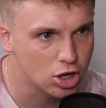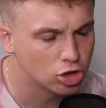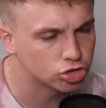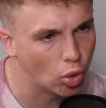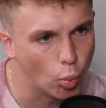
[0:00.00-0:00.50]

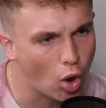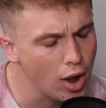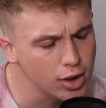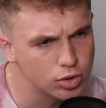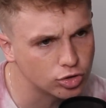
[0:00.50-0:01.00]
So why
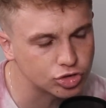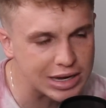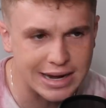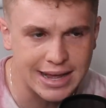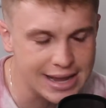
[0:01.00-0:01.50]
are you not
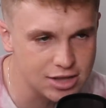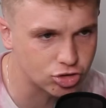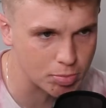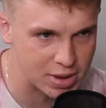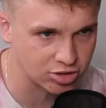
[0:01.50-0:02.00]
saying he's
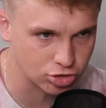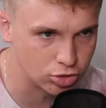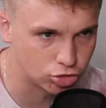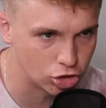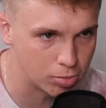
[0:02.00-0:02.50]
the best
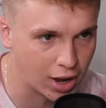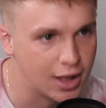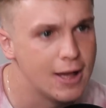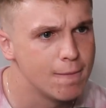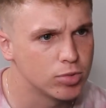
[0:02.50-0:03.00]
YouTuber?
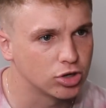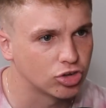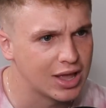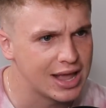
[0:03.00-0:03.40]
Because